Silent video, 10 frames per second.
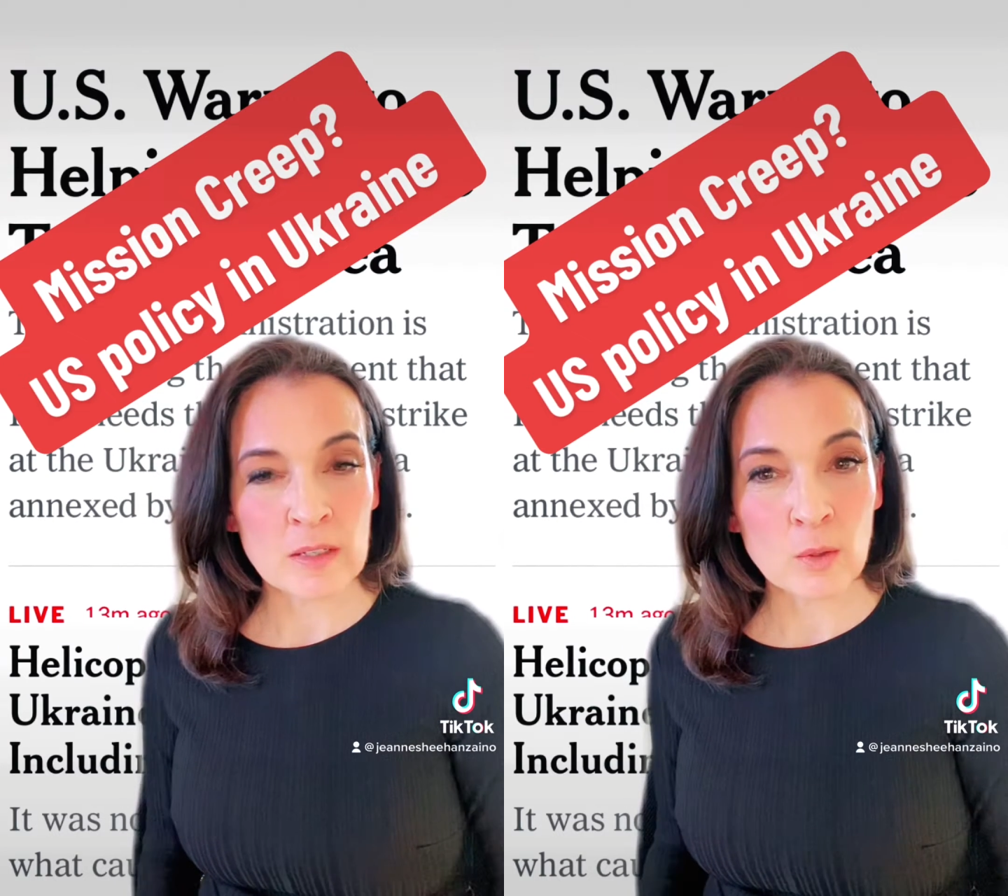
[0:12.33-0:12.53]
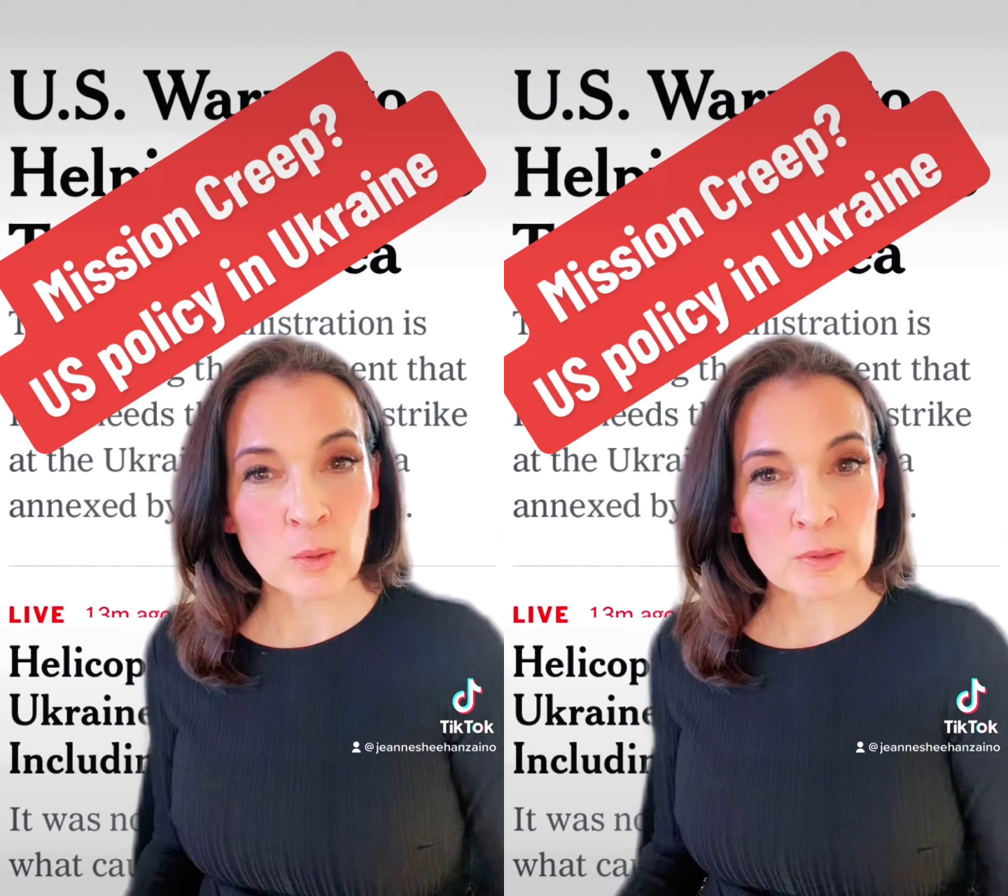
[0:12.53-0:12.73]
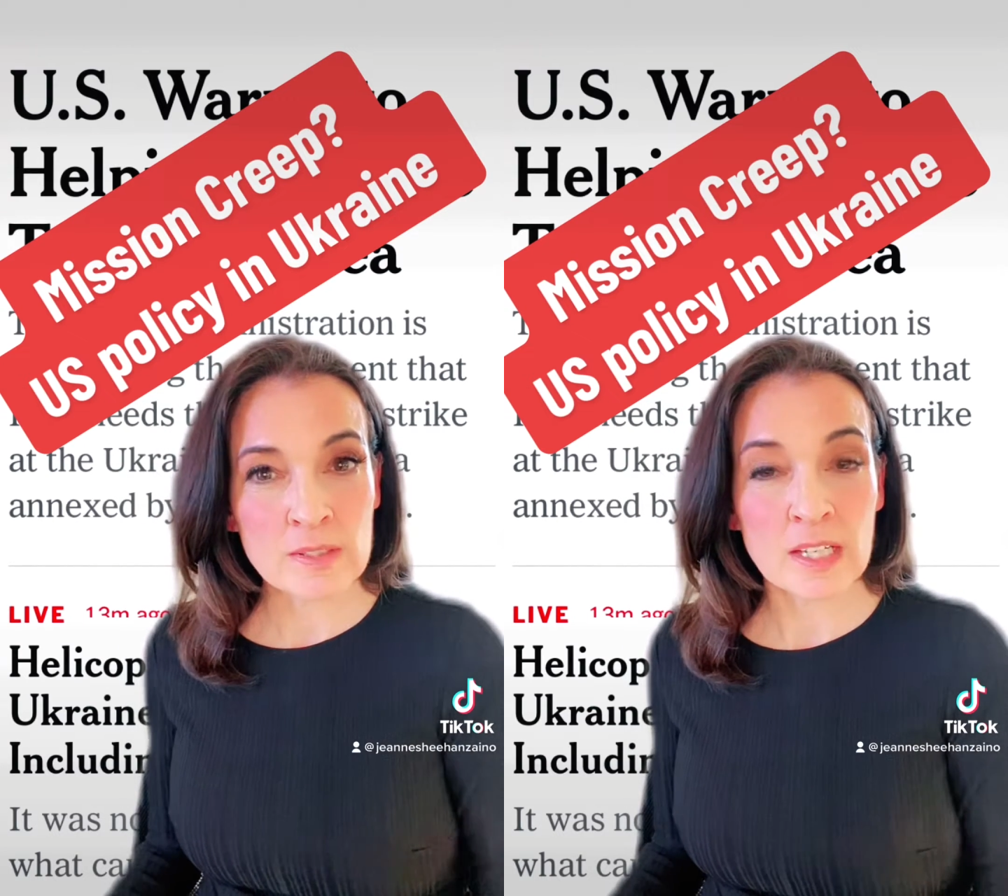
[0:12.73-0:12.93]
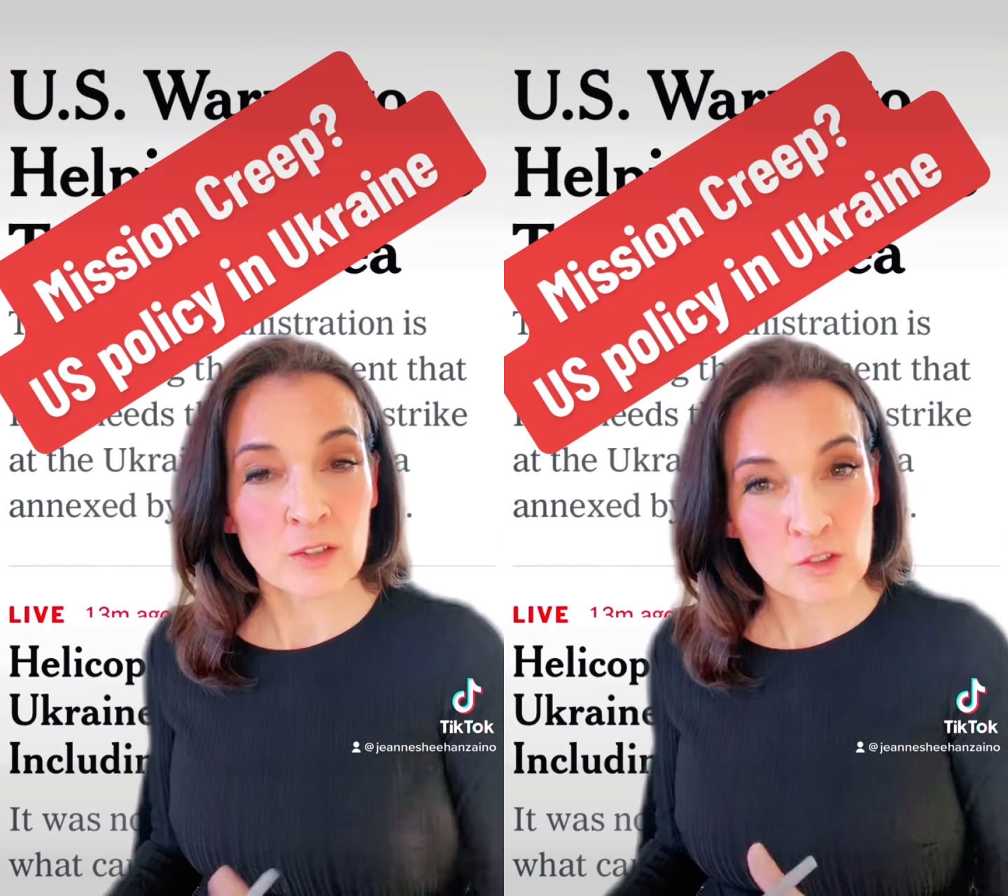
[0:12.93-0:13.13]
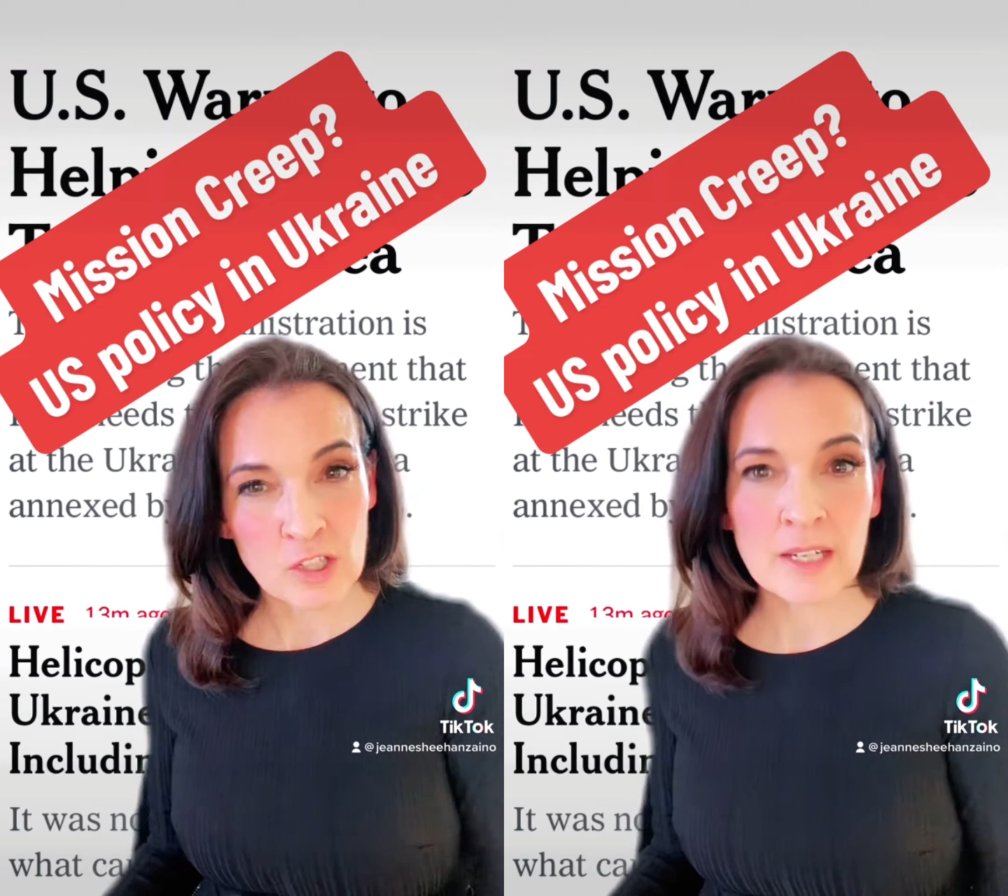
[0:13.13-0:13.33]
wholesale
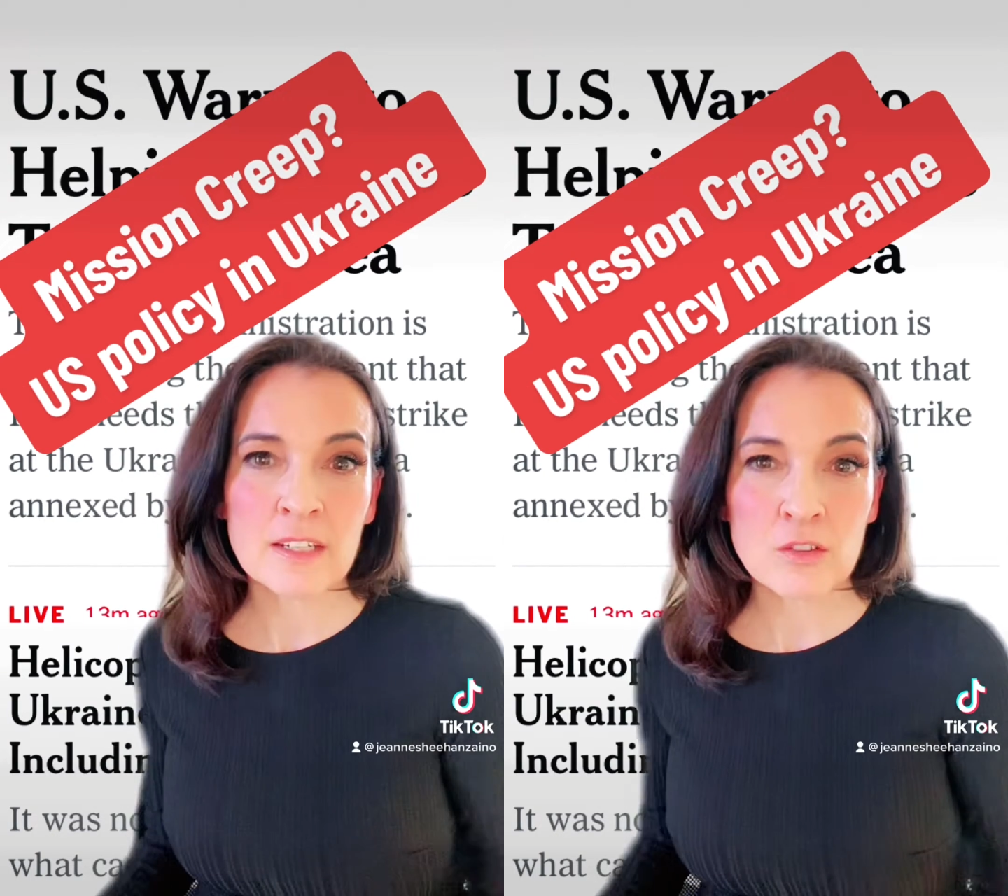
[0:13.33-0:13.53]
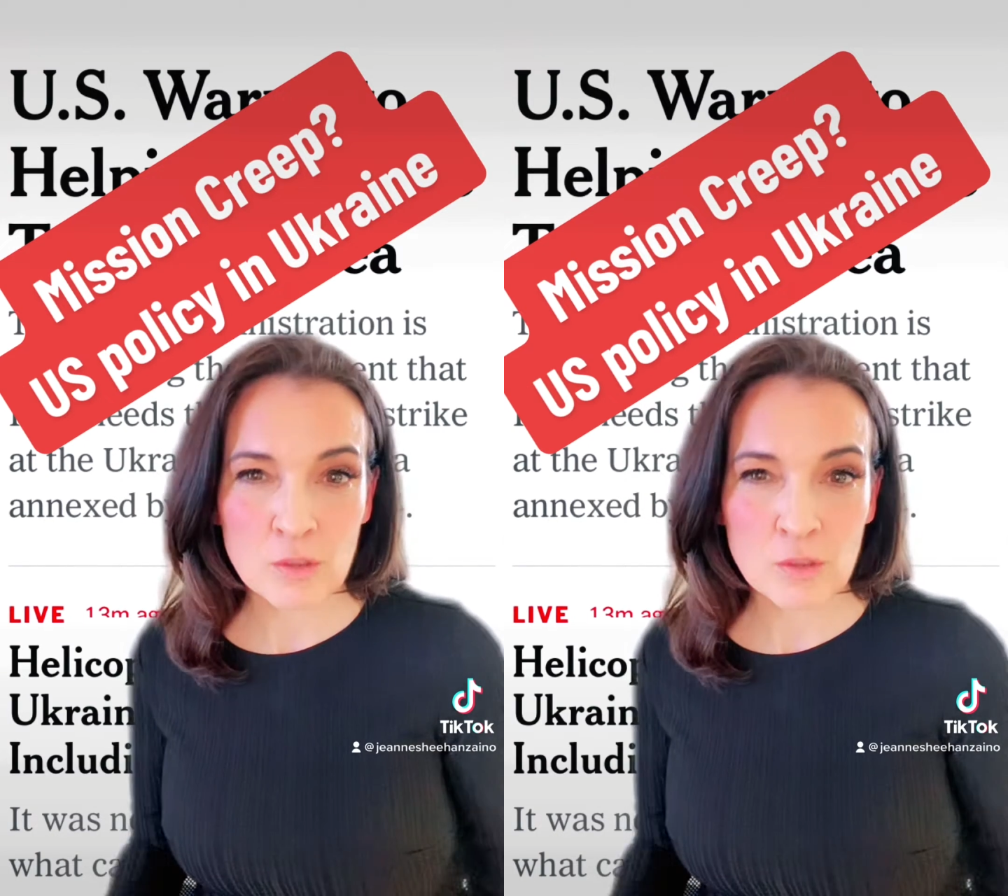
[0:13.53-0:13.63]
change